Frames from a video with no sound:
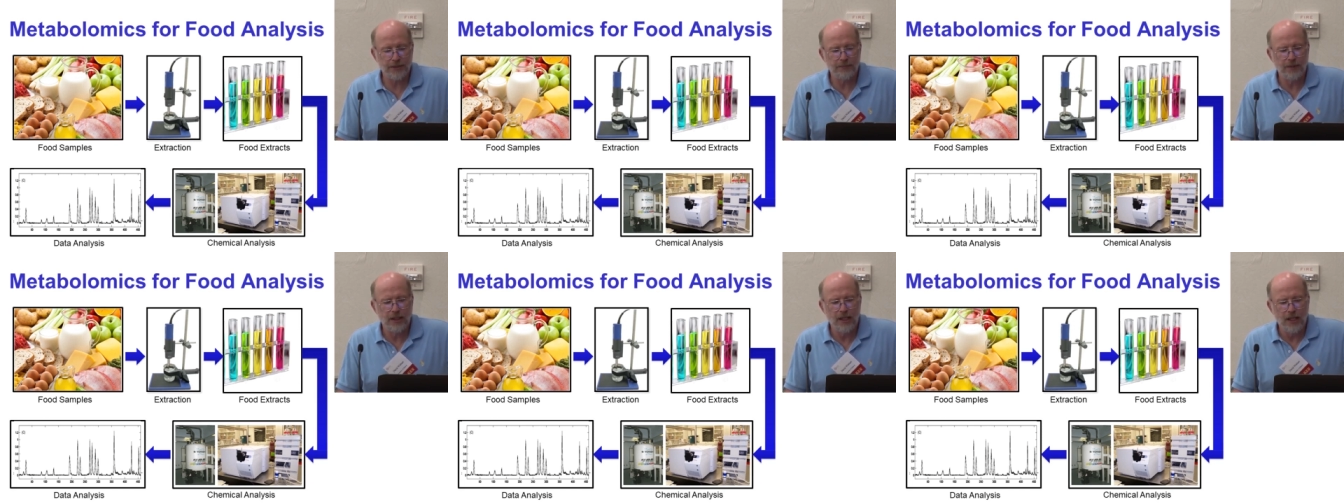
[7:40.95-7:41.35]

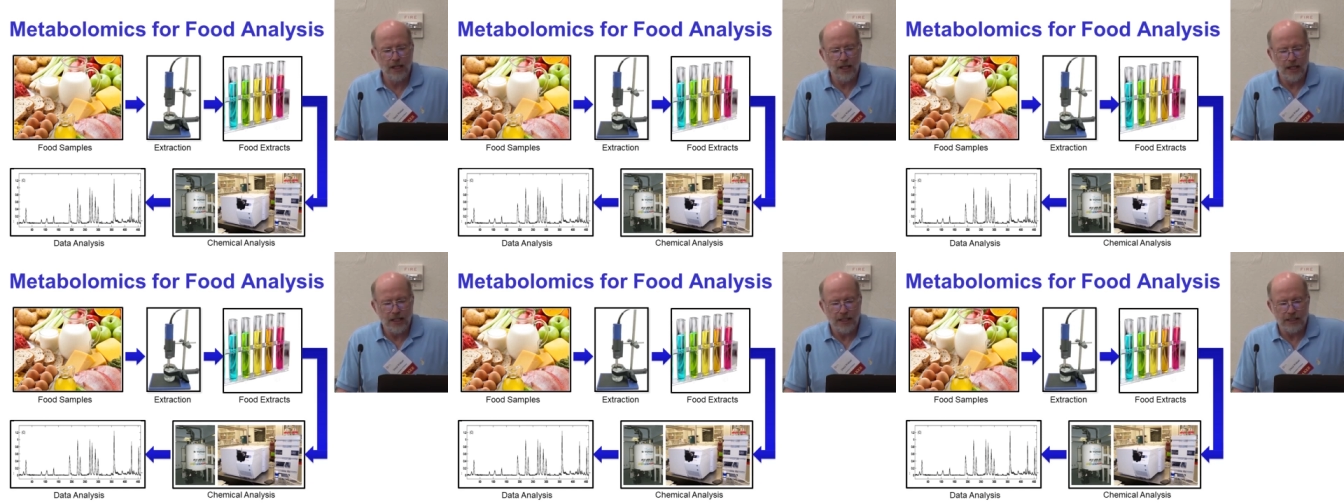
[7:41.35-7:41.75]

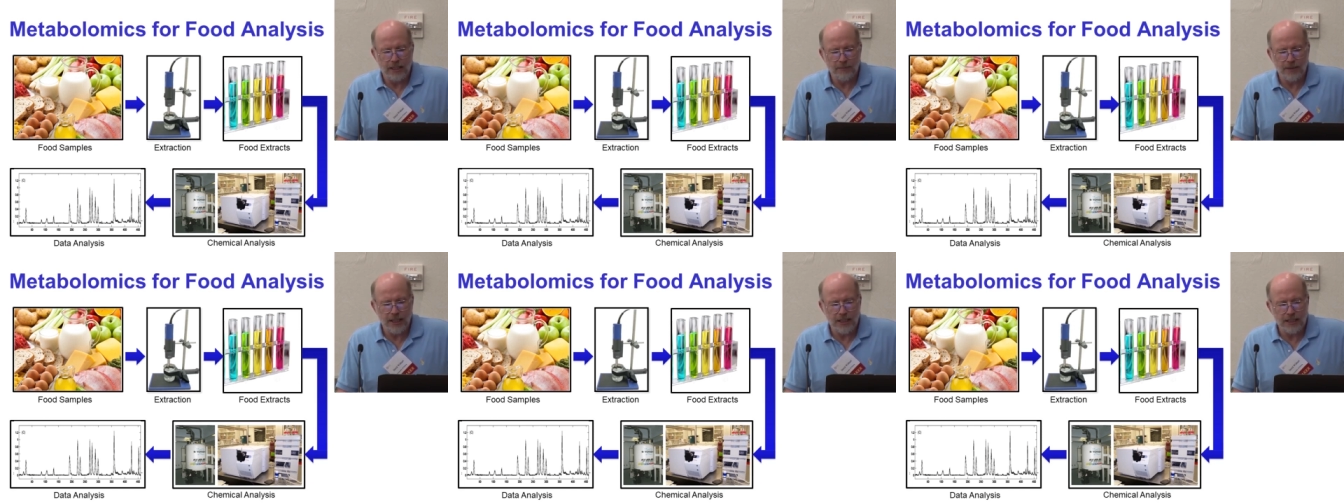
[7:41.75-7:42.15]
In
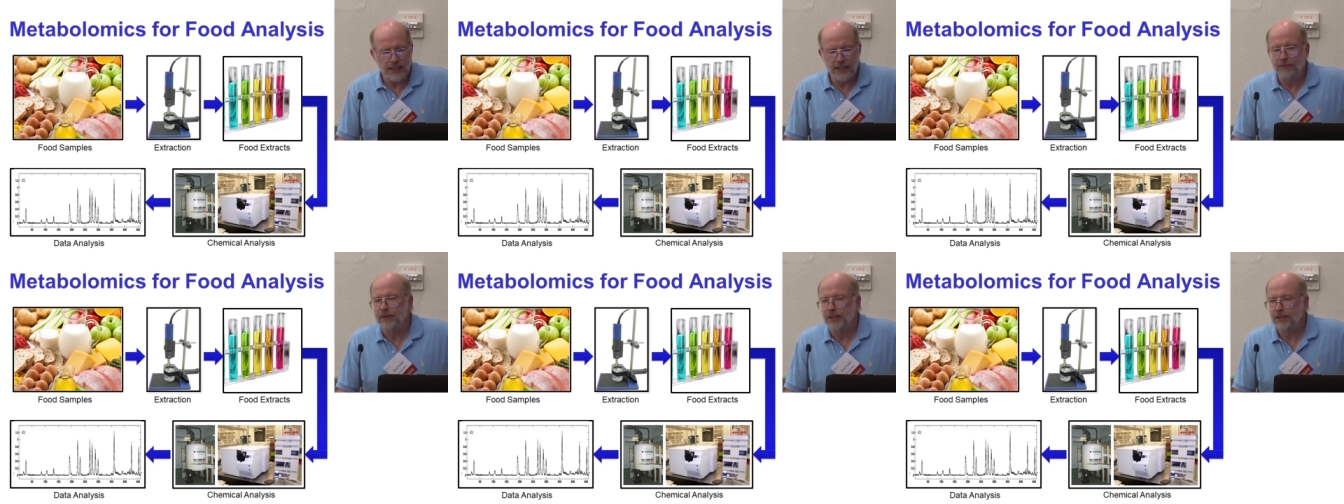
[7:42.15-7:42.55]
some
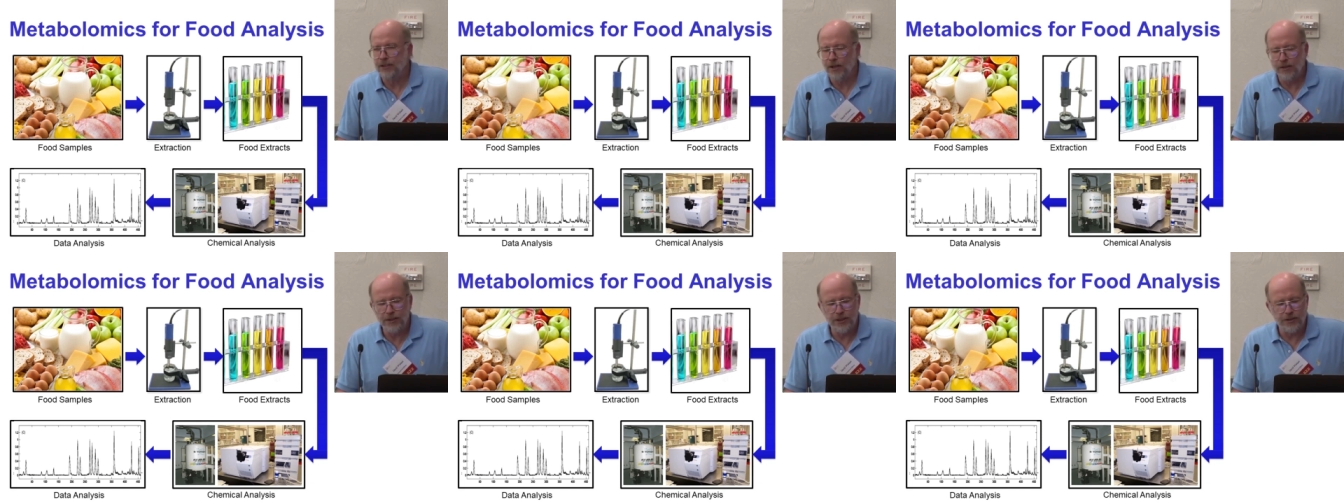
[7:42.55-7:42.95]
cases, if it's
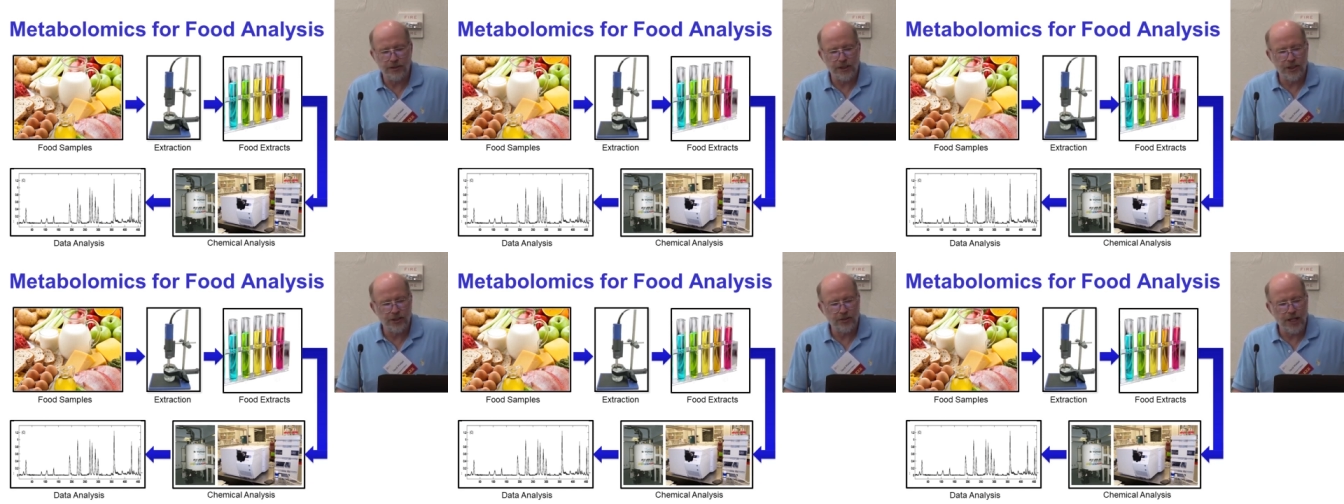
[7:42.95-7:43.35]
solid, you'll
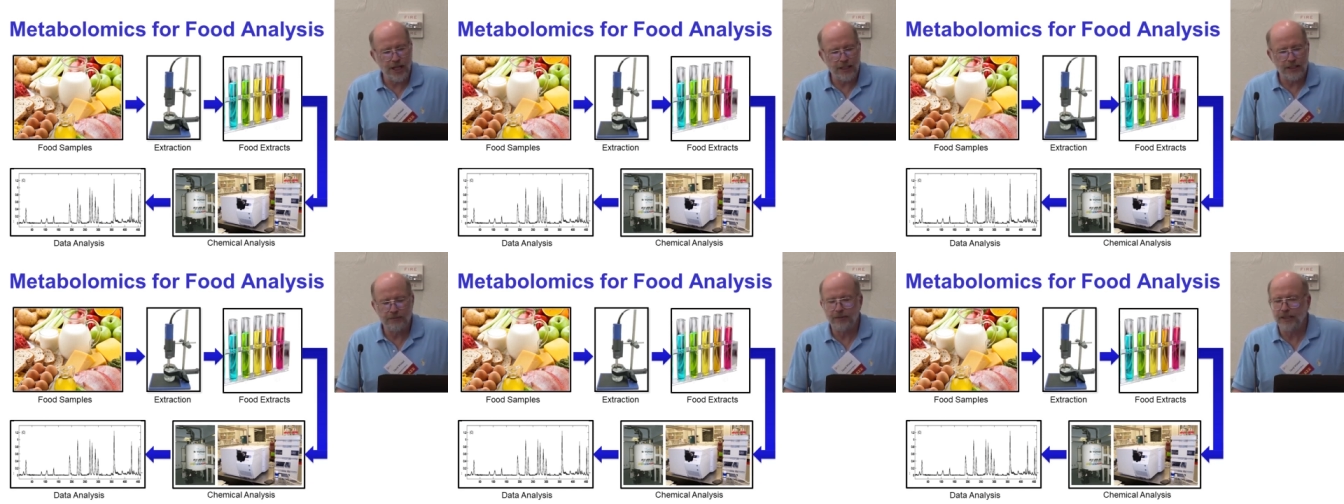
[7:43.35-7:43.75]

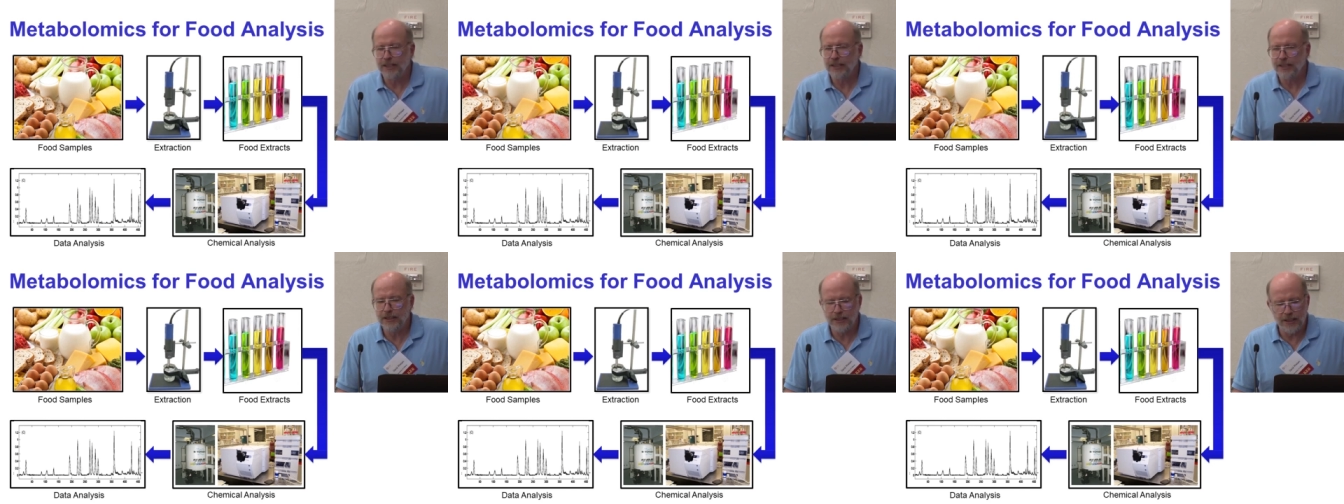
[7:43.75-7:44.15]
extract. If it
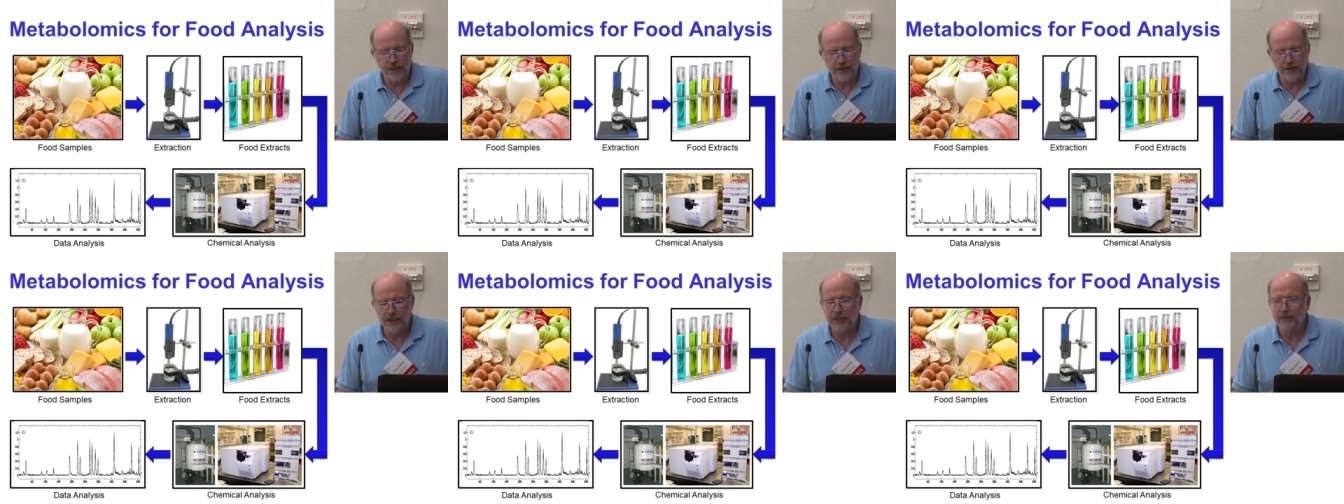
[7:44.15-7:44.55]
isn't, then
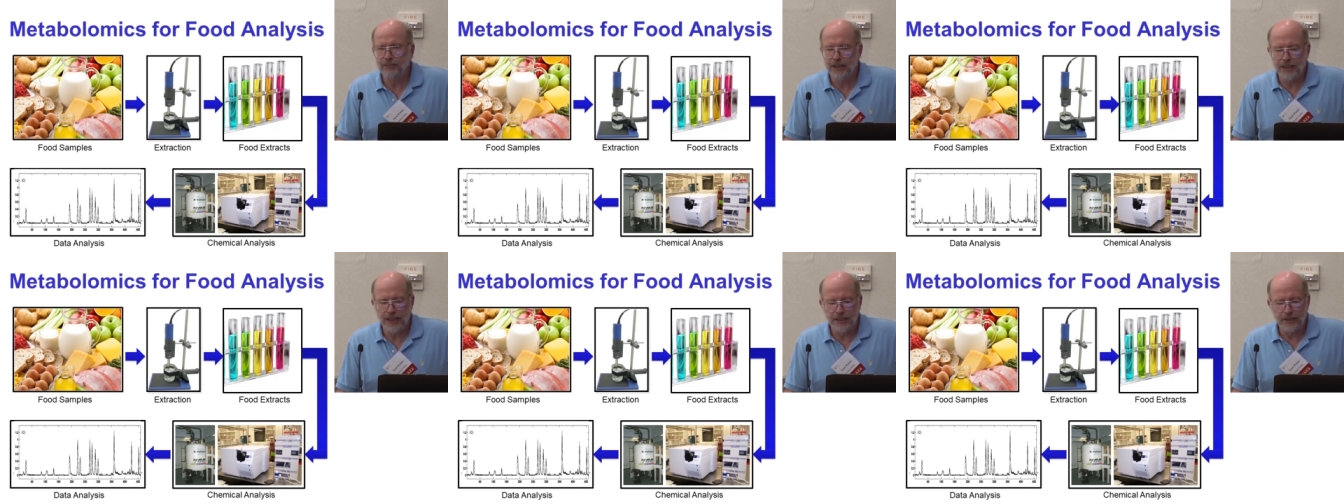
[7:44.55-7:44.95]
you'll just
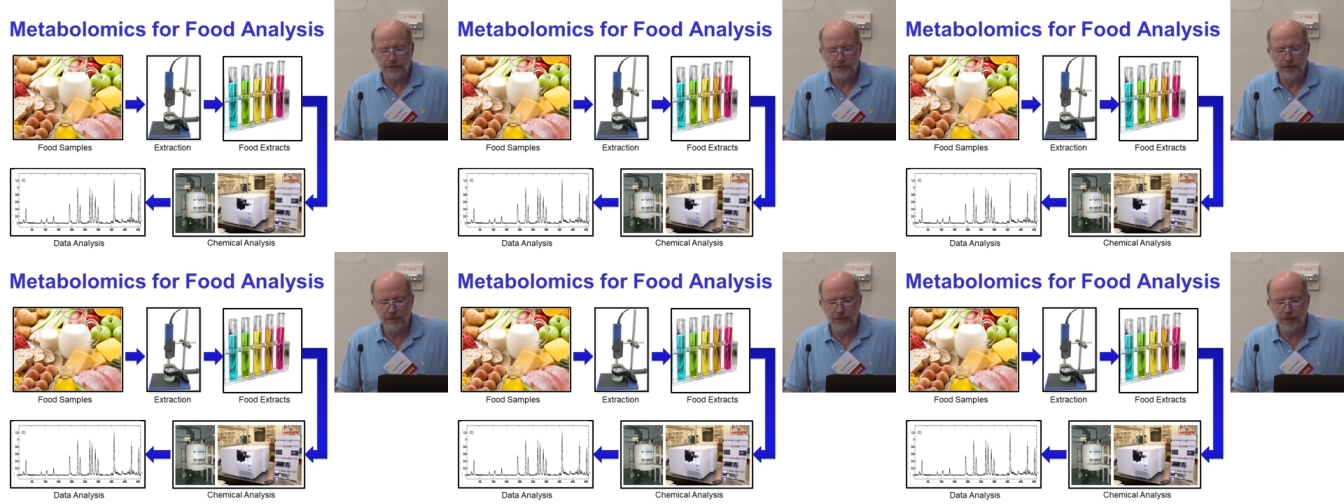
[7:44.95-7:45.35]
simply take the
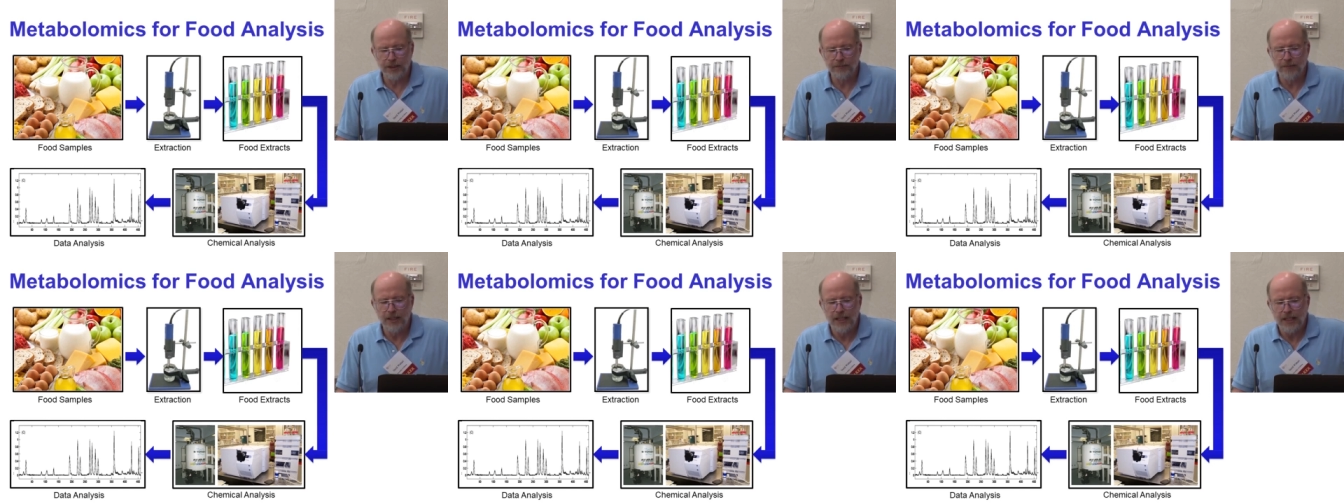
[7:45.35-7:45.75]
fluid.